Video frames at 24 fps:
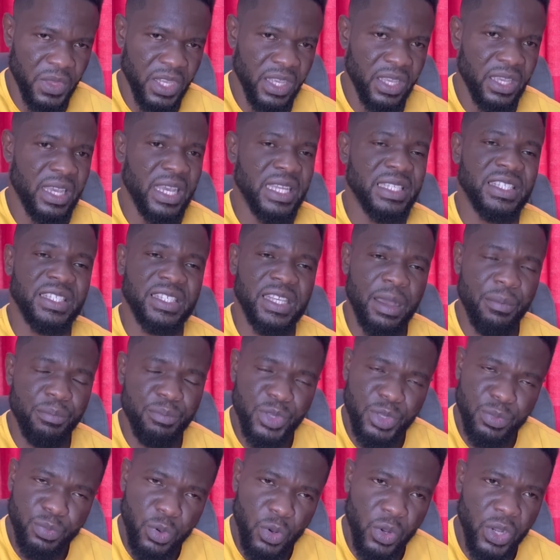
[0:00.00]
And some
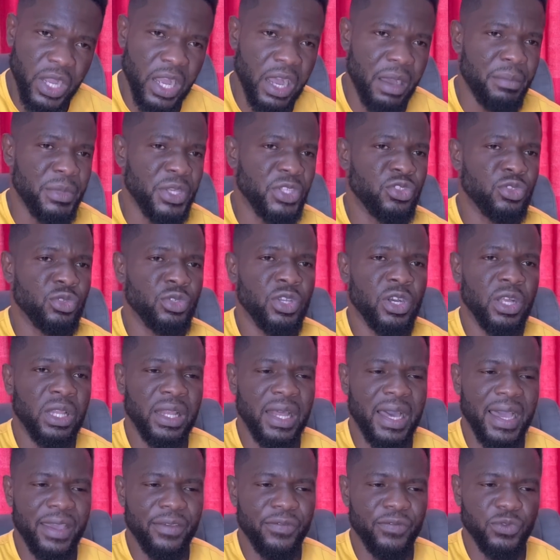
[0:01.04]
people come into your
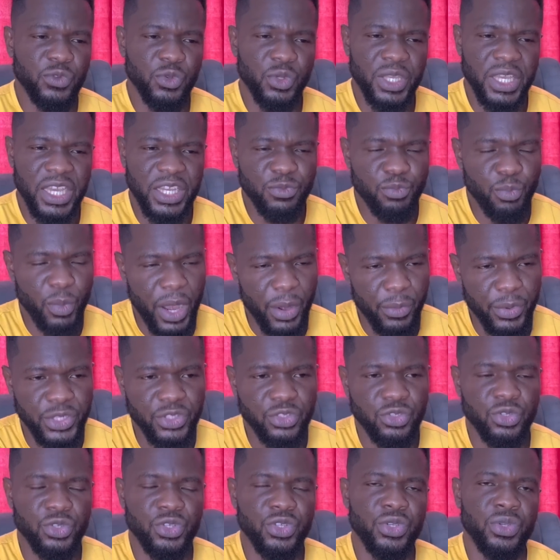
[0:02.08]
life to get married
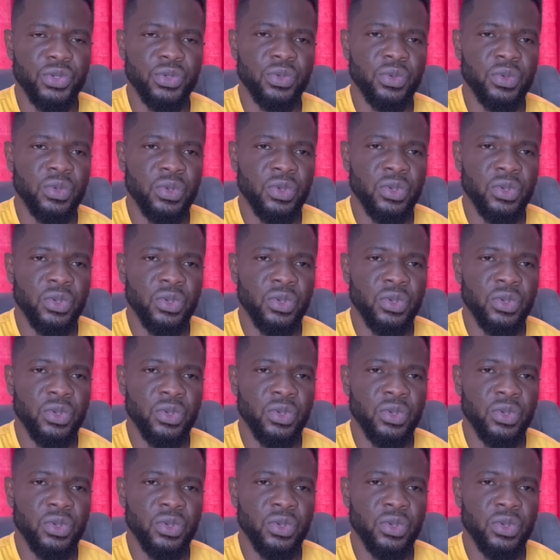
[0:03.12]
to you,